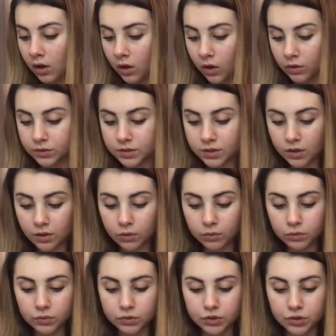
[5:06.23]

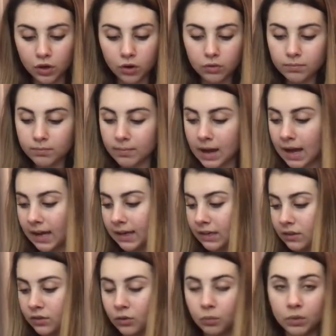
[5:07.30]
Also, don't
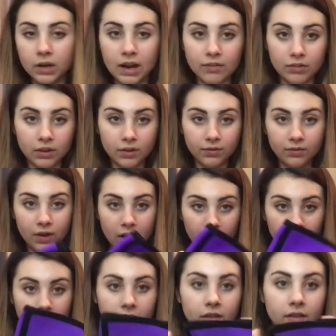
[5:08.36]
mind whatever the fuck